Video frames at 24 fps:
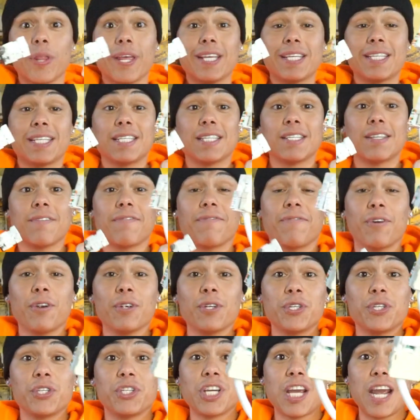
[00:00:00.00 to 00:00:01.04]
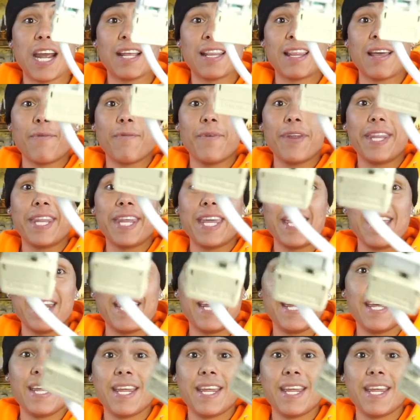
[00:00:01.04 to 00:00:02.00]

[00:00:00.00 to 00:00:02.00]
this is the first jack that we did.